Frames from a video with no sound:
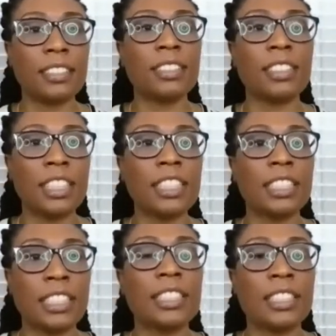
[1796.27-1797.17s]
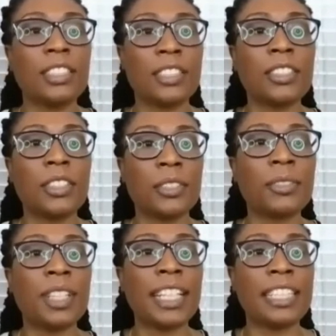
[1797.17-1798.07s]

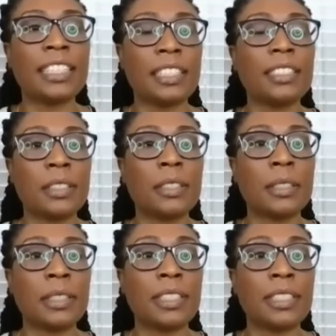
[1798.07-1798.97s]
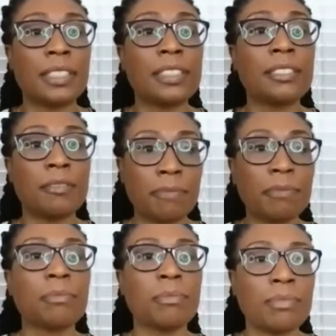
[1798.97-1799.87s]

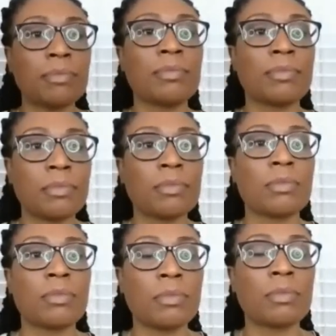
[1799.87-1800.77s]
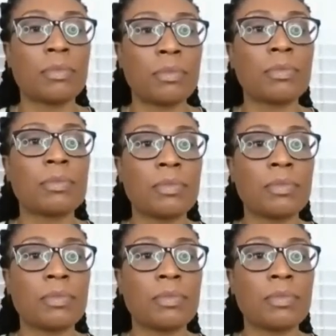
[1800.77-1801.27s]
[no speech]